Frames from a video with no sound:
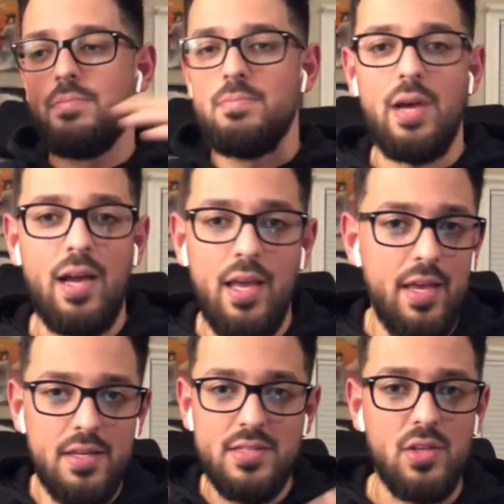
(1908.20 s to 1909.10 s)

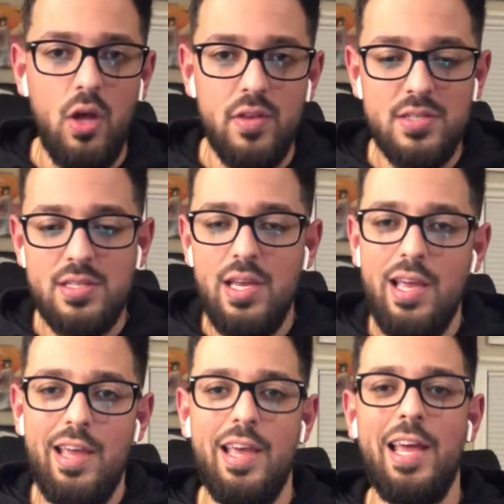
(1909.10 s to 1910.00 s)
hiatus and all this.
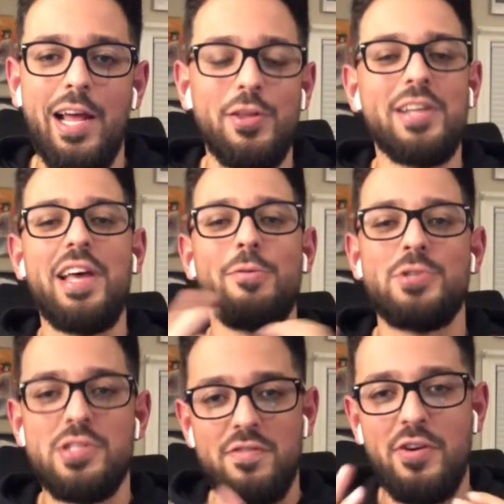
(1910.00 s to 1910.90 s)
And I thought that was
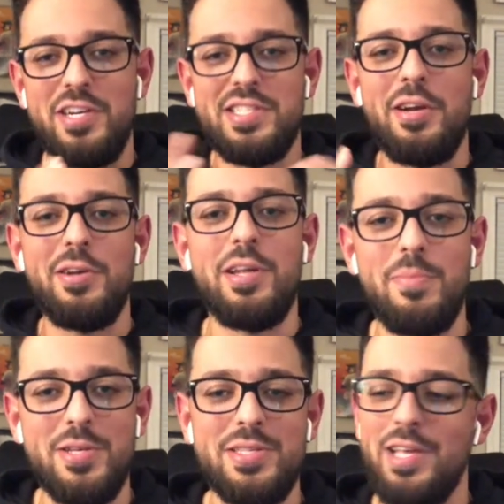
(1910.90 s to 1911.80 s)
just a very
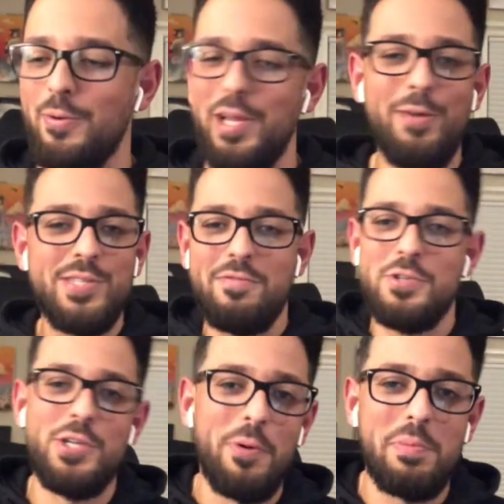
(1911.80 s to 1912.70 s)
serendipitous thing, where he was even
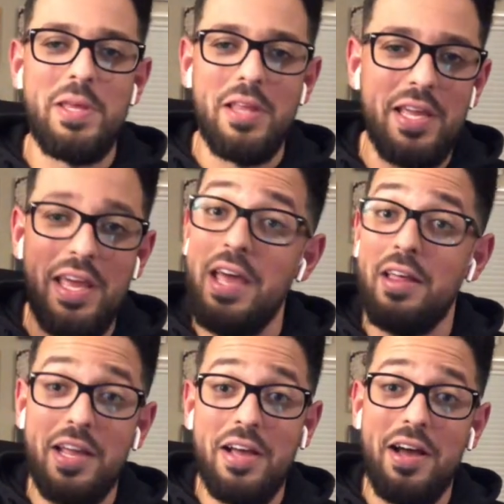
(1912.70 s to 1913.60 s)
showing me like, hey,
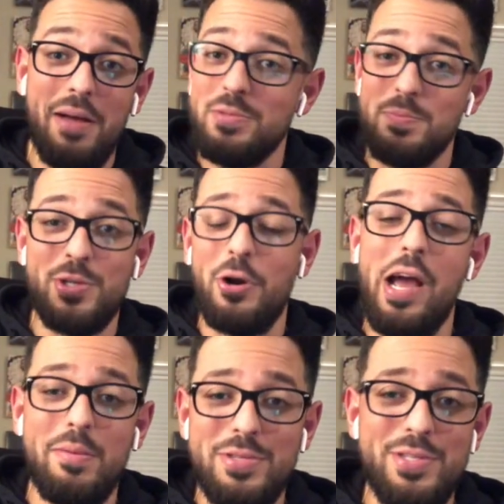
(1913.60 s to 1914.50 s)
like I'm
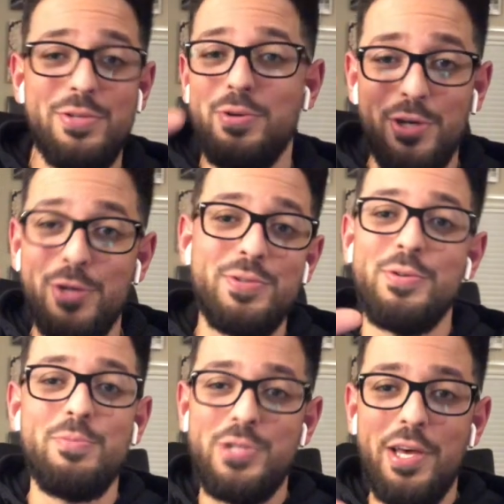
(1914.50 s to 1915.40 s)
subscribed to your
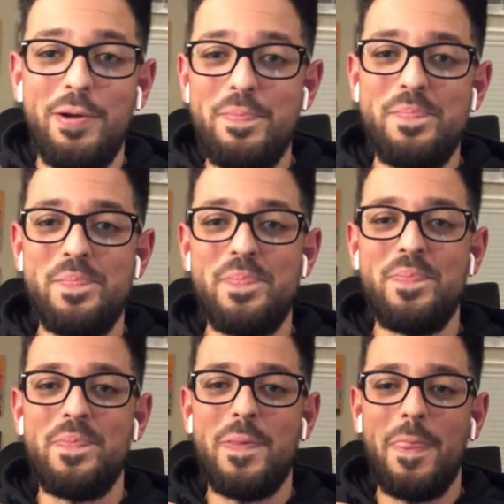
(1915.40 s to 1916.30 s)
YouTube channel,
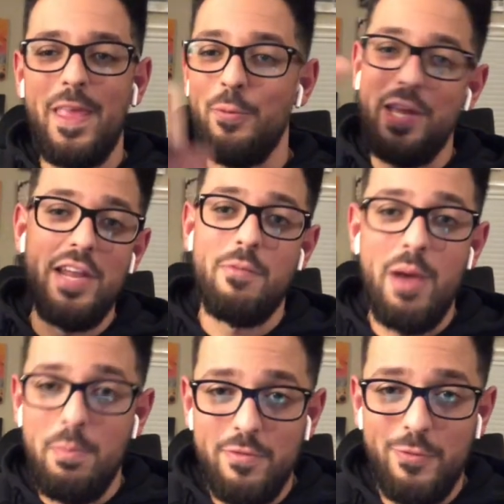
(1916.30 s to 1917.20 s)
and we had never
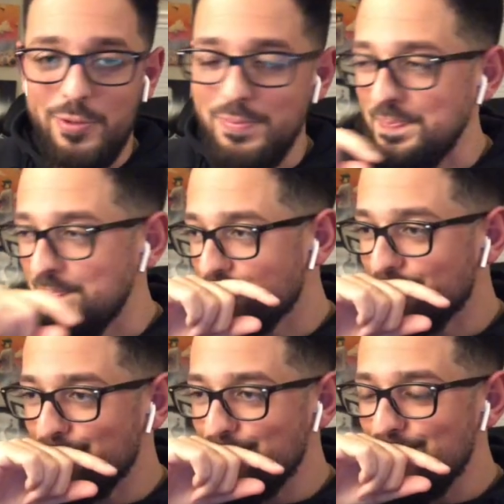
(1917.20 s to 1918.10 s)
met before.
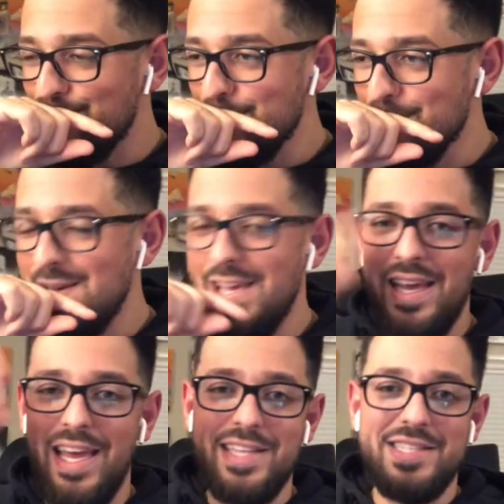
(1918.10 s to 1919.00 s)

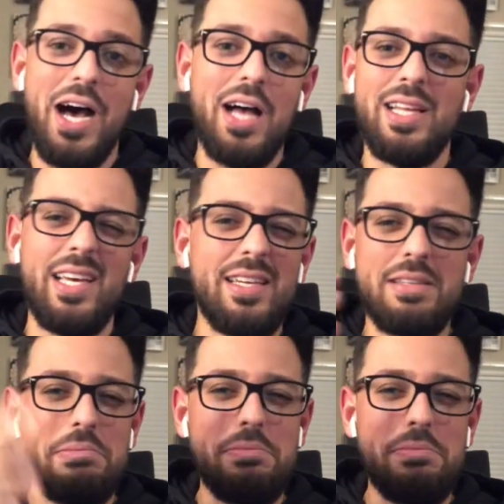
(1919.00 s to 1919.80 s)
And it's not like